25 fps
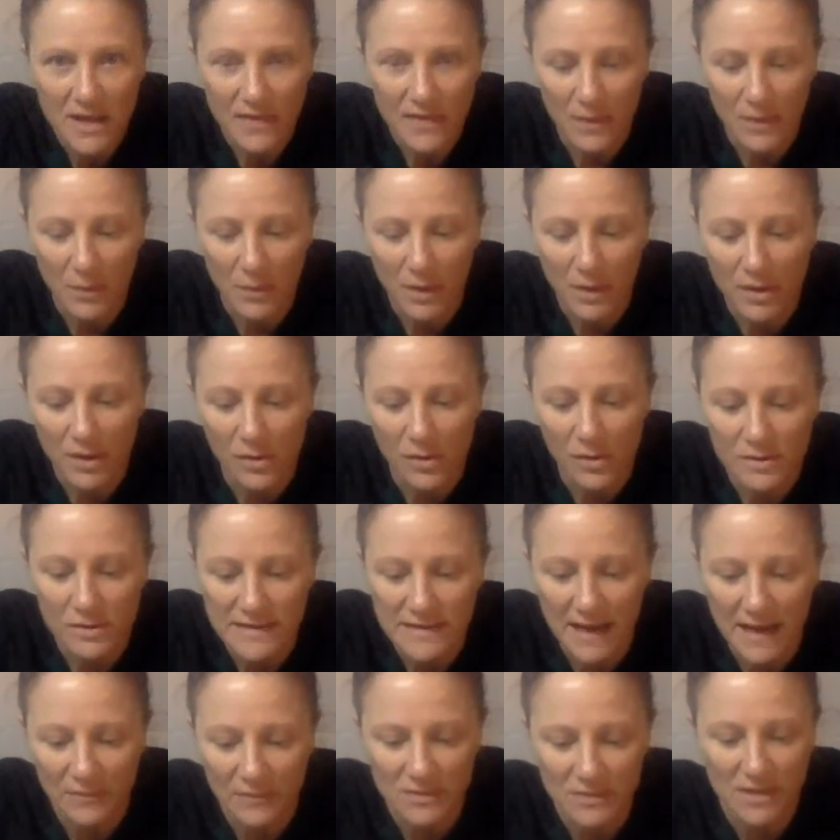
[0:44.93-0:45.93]
Then we're going to go
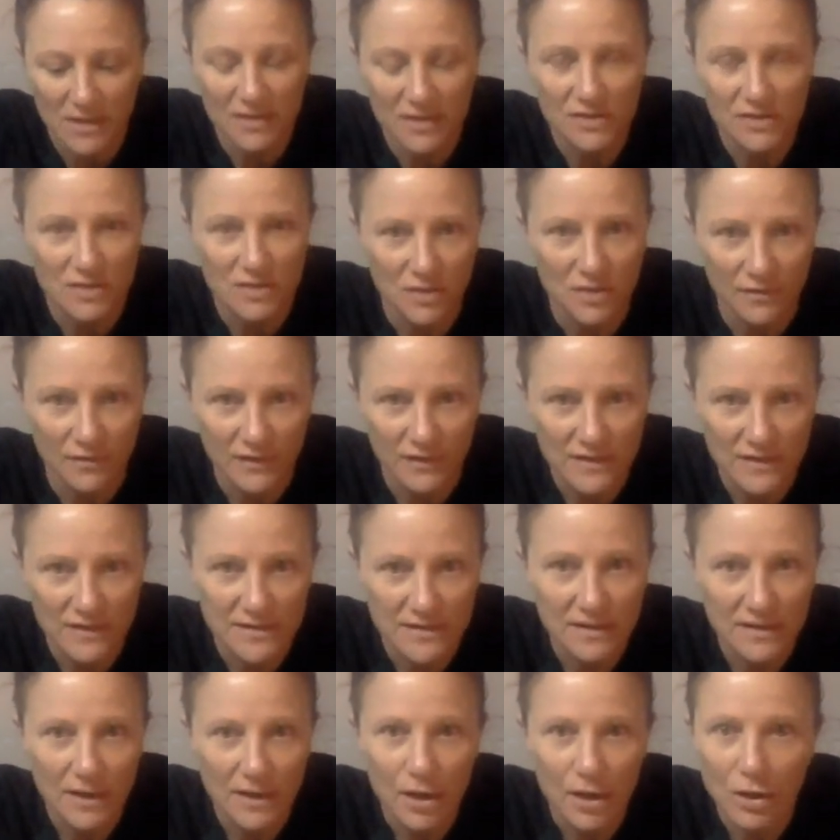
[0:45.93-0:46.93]
down to the surface.